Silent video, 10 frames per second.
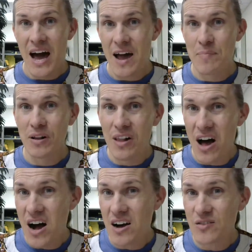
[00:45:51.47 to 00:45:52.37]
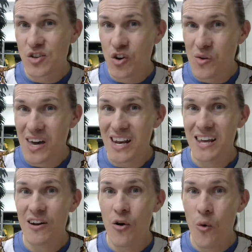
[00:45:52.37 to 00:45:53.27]
I belong to it
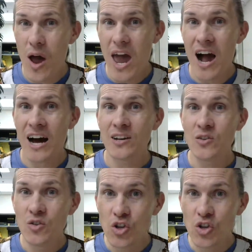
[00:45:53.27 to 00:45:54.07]
in a way I